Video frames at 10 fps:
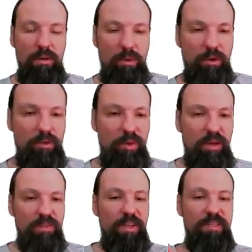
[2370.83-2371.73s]
Because we
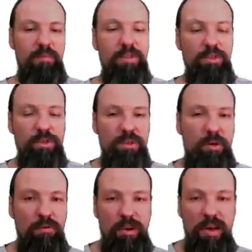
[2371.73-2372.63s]
have the assumptions
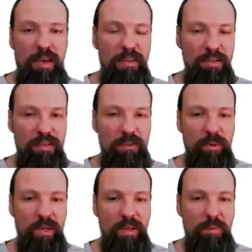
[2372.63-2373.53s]
of IIDness,
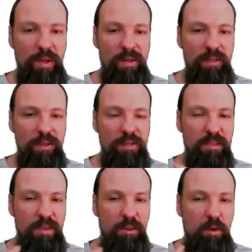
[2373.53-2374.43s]
we can apply the
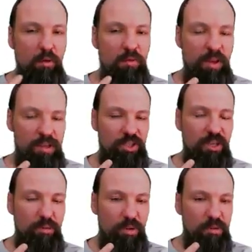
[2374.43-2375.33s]
law of large
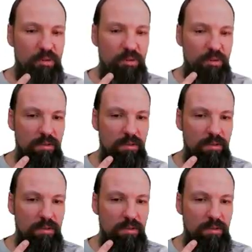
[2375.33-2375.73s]
numbers,